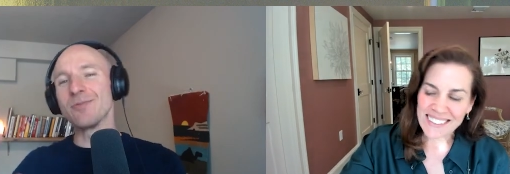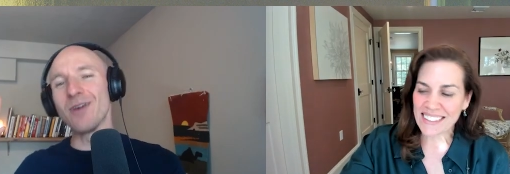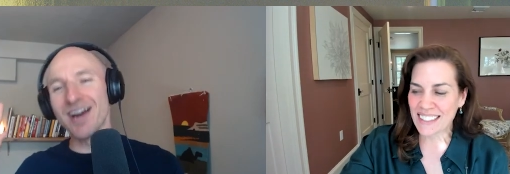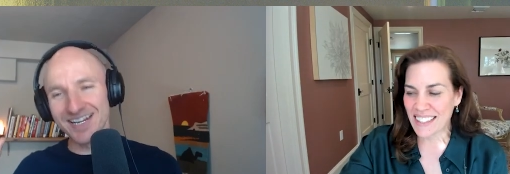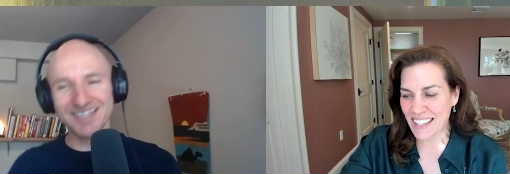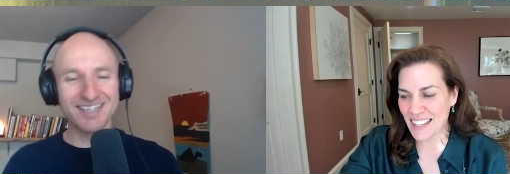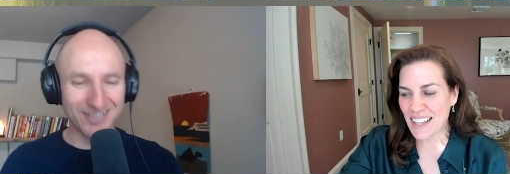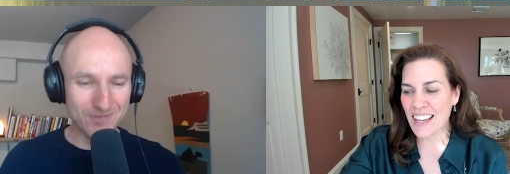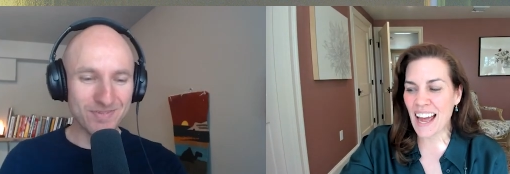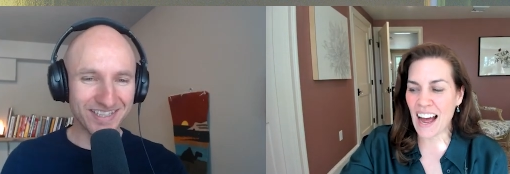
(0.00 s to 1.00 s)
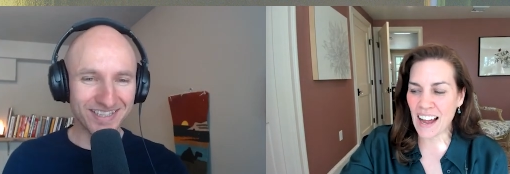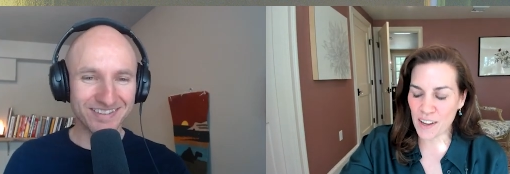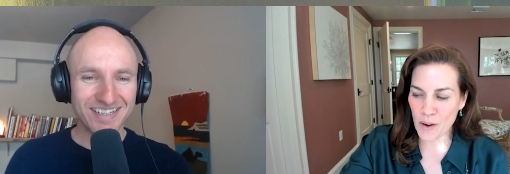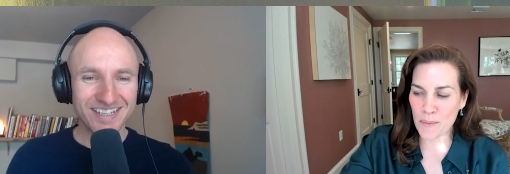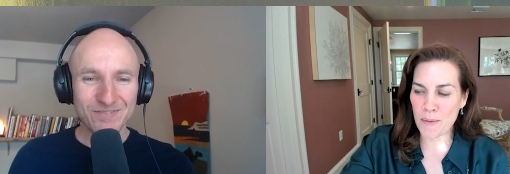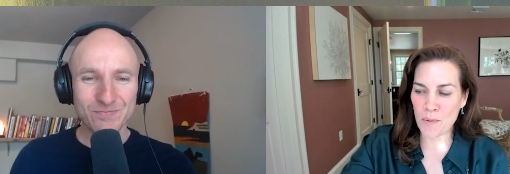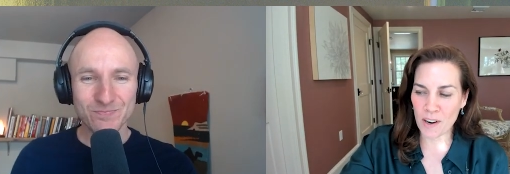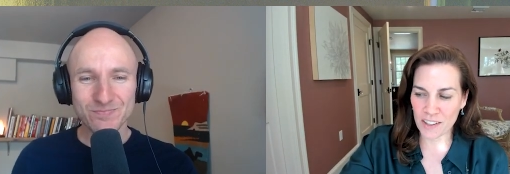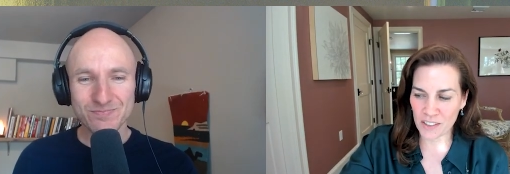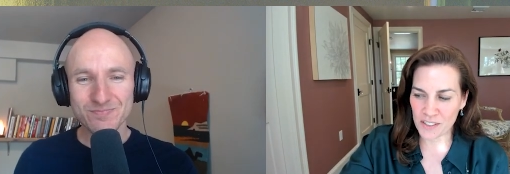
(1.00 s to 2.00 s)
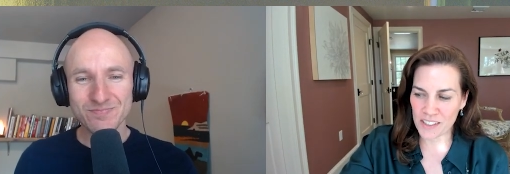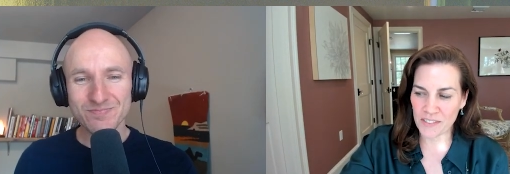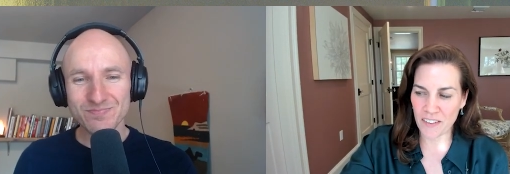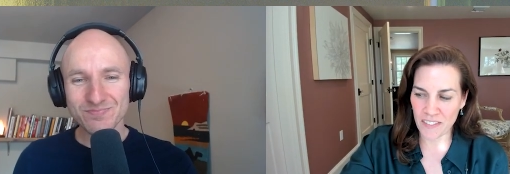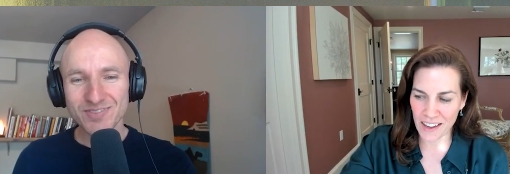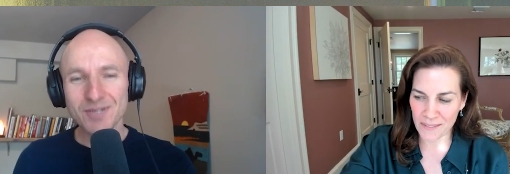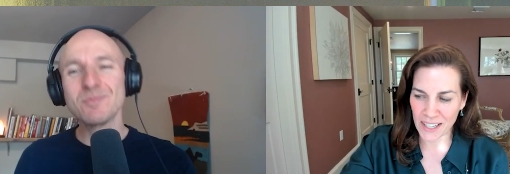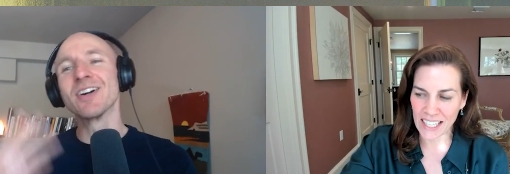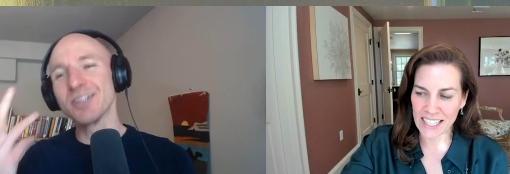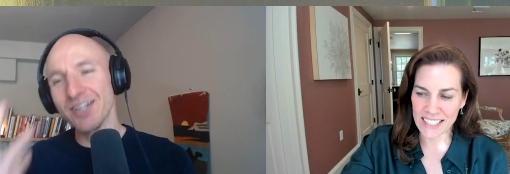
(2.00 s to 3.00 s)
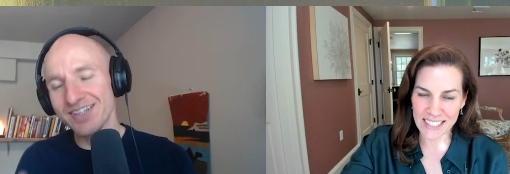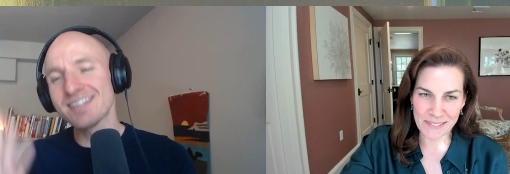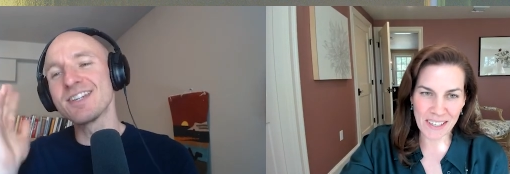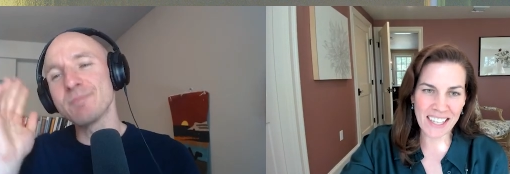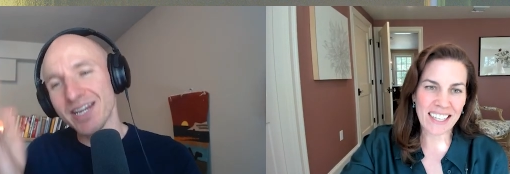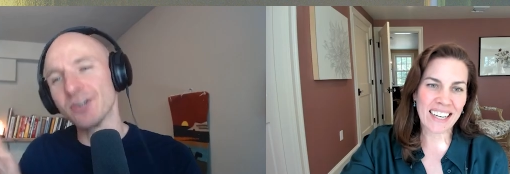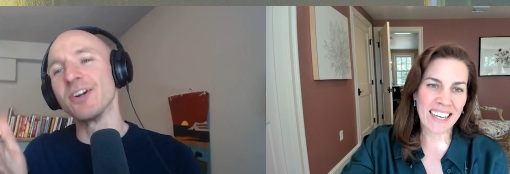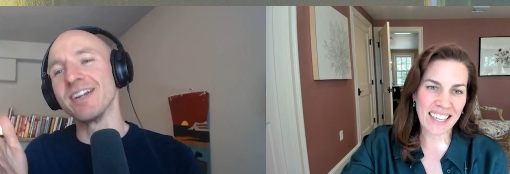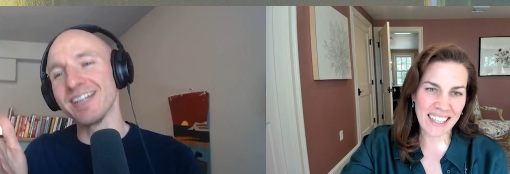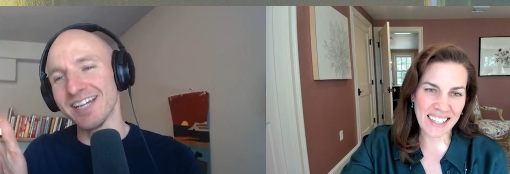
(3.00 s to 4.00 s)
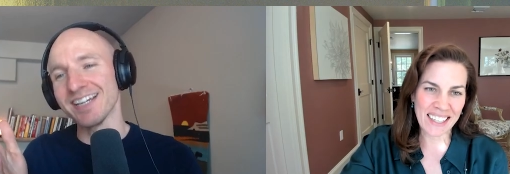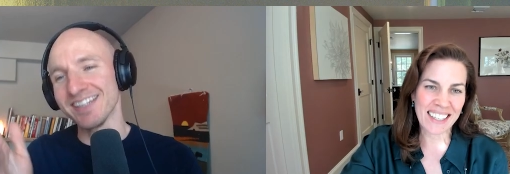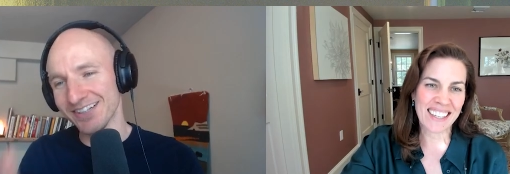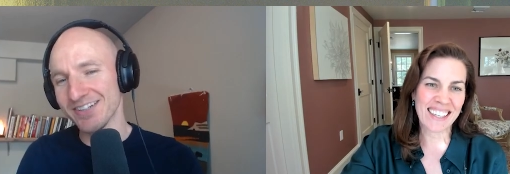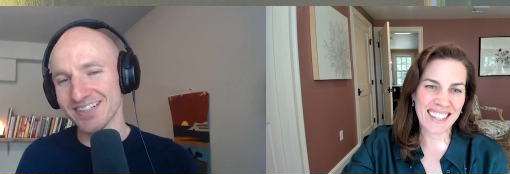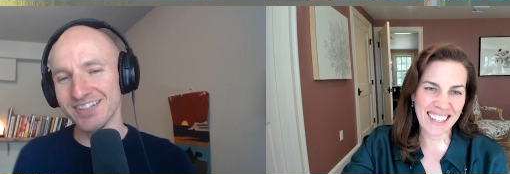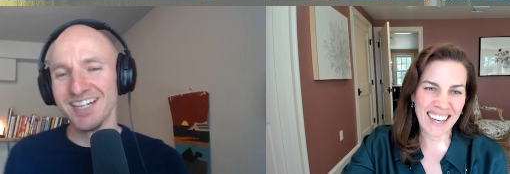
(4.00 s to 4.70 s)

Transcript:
Speaker 1: it wide and scope. Yeah, you, know? you want to
Speaker 2: be more inclusive of them.
Speaker 1: more, guess. and this is just my current kick, you know. And so,